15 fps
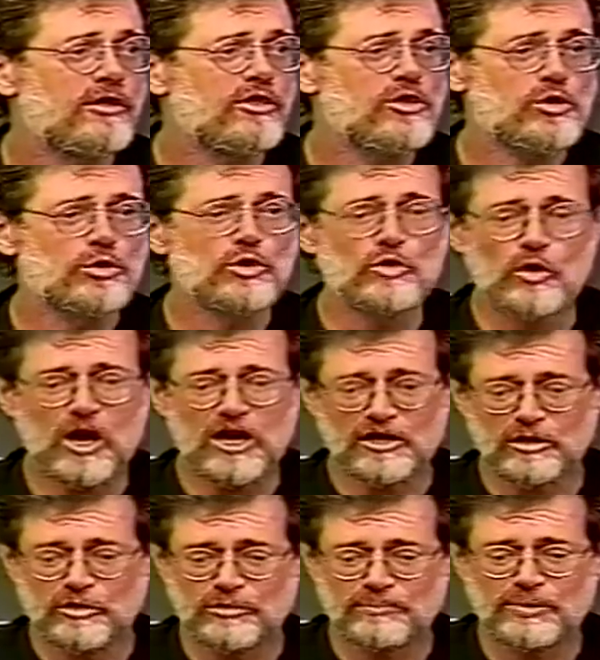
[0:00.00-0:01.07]
through
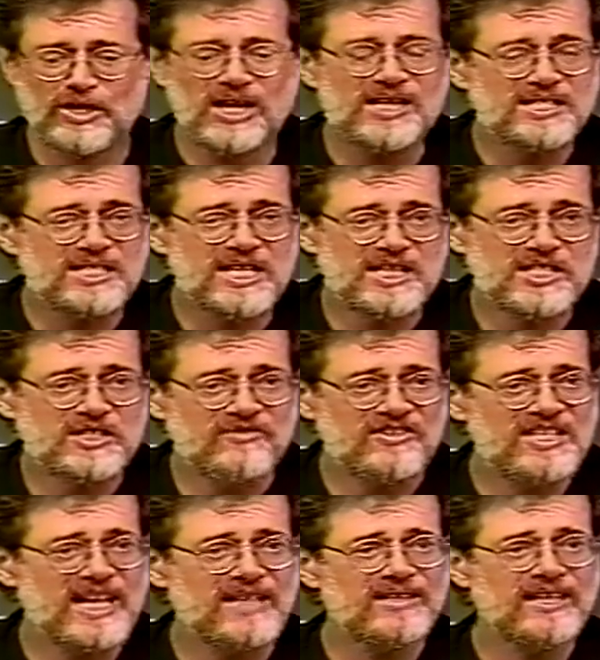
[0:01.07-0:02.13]
our own process
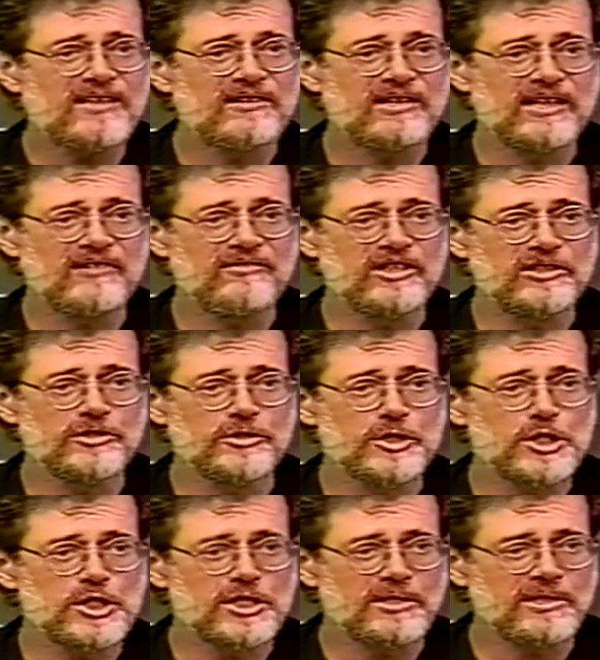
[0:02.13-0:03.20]
of technical
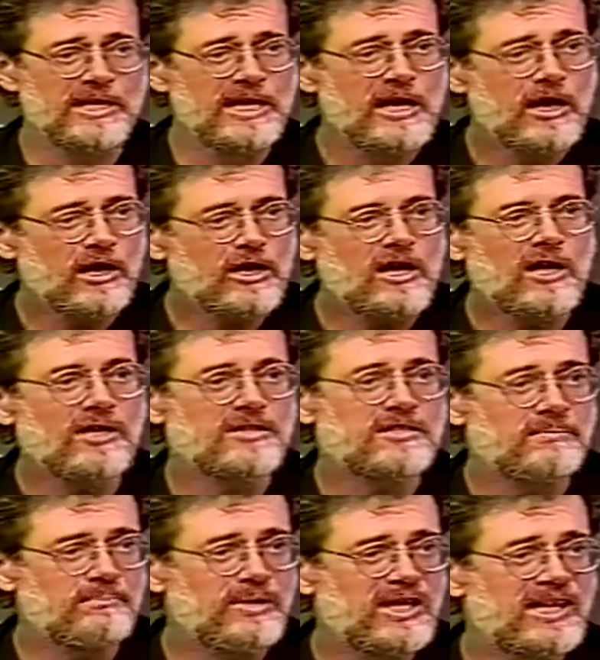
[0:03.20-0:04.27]
evolution,
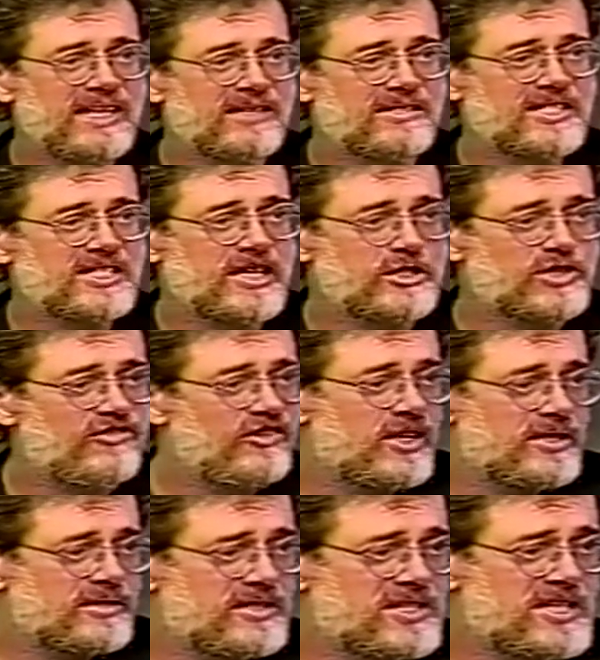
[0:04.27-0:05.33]
contemplate such
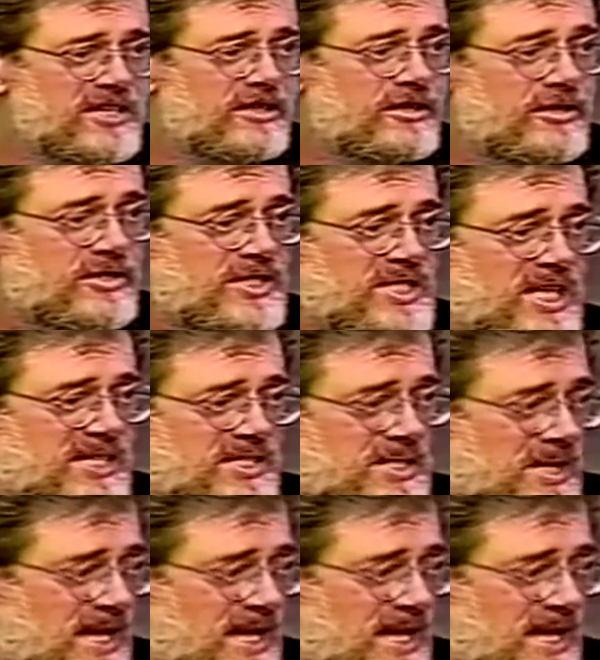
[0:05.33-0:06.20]
frontiers as